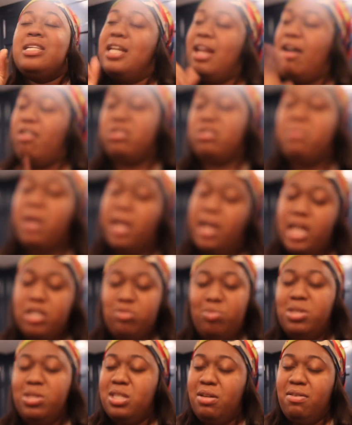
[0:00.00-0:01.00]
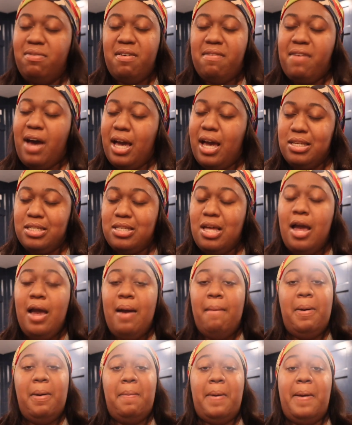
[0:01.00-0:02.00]
said that was my last piece of advice,
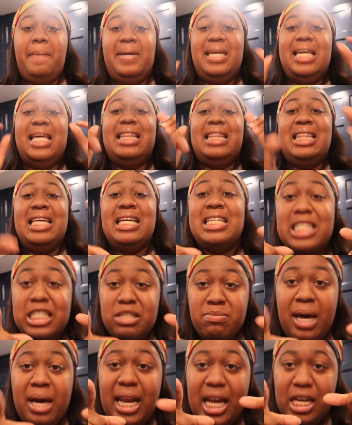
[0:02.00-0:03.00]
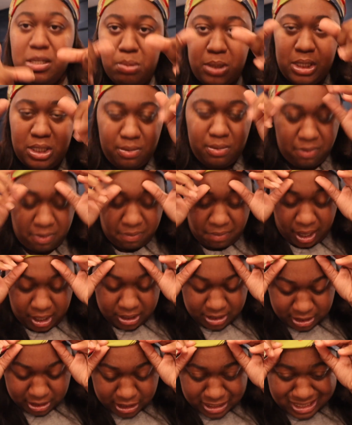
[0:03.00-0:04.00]
but baby, this is my last piece of
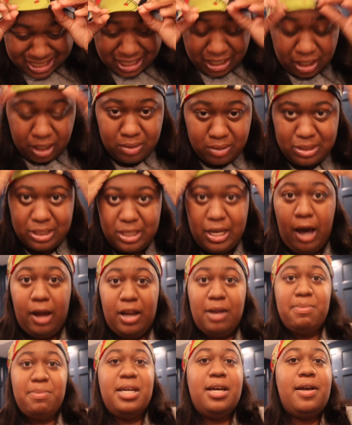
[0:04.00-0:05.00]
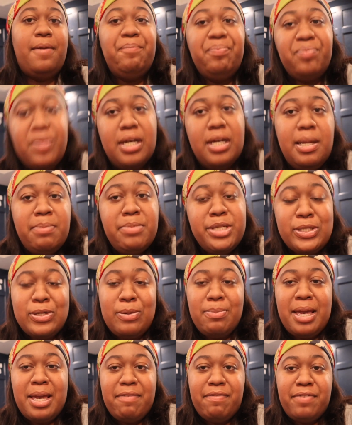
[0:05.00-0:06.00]
advice. Listen closely, y'all. Let me
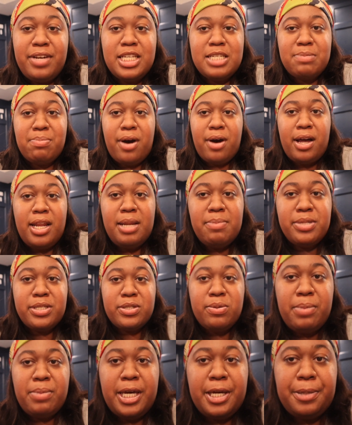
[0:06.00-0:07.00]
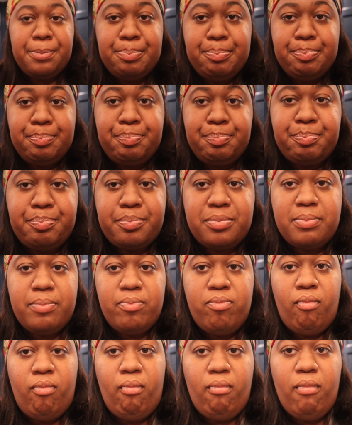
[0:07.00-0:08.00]
zoom in for this part. Let me zoom in.
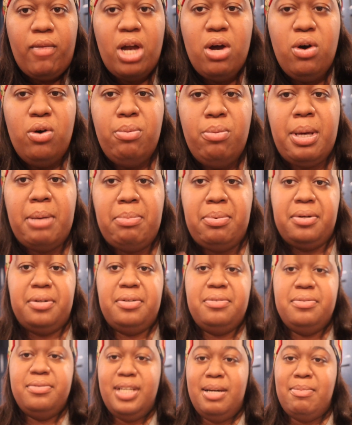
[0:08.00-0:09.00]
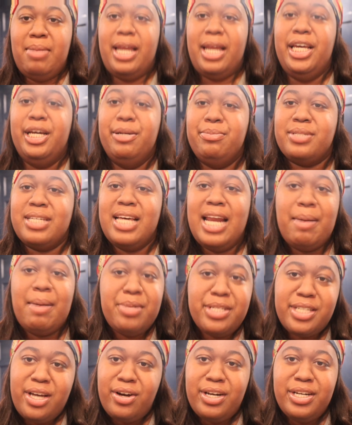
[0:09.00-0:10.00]
Oh, baby, look at my lips. And I've
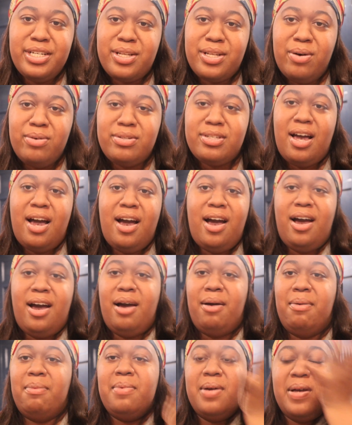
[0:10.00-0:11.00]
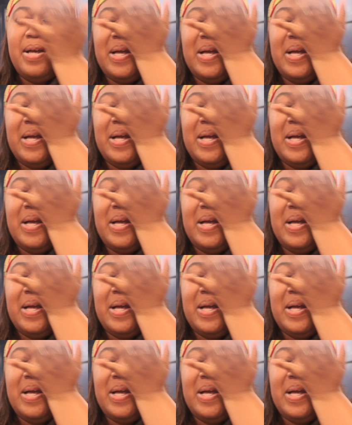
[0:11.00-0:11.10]
been talking this whole time.